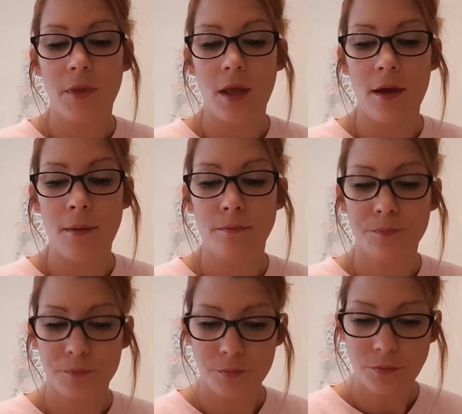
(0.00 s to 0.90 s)

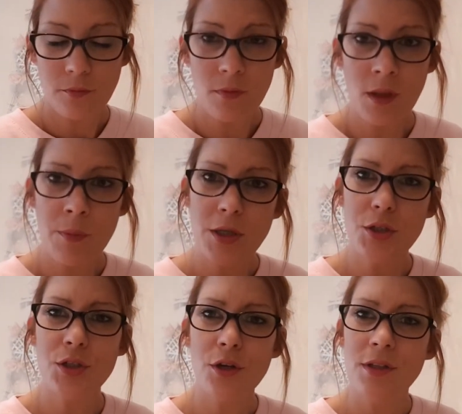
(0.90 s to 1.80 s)
But it
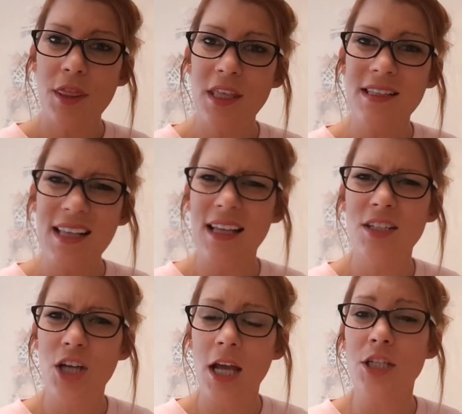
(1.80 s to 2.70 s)
just shows that things can
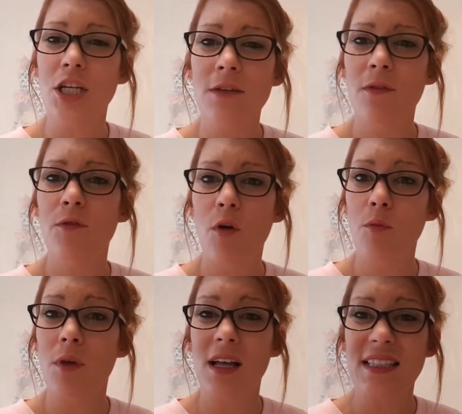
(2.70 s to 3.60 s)
change, even
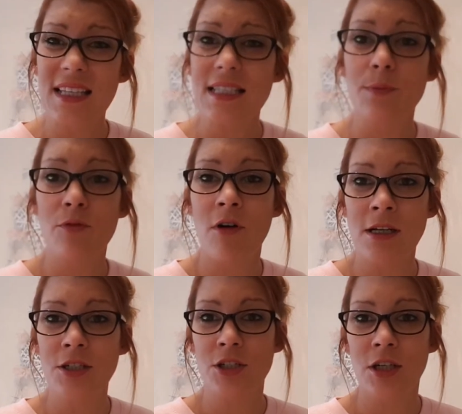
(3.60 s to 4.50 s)
from
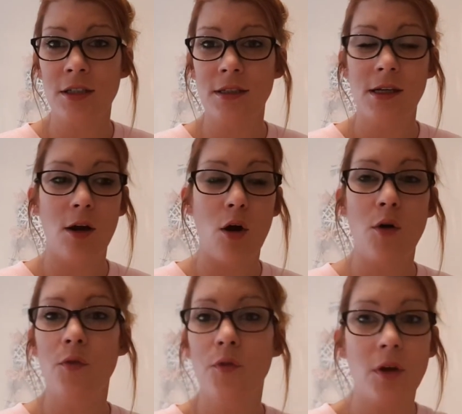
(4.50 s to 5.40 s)
desperation of